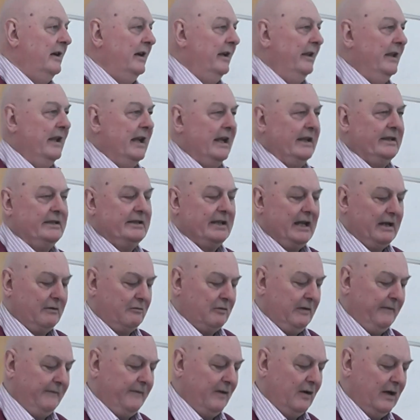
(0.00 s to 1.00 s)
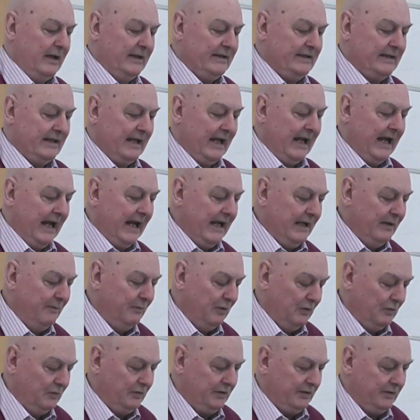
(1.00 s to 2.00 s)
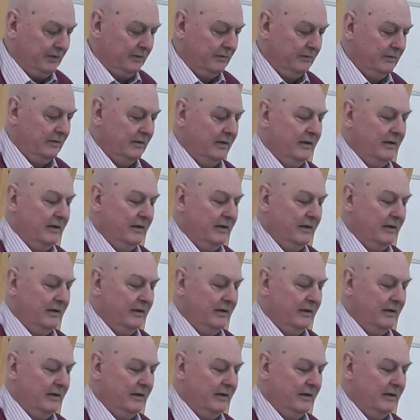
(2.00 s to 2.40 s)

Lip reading: and they sacrifice animals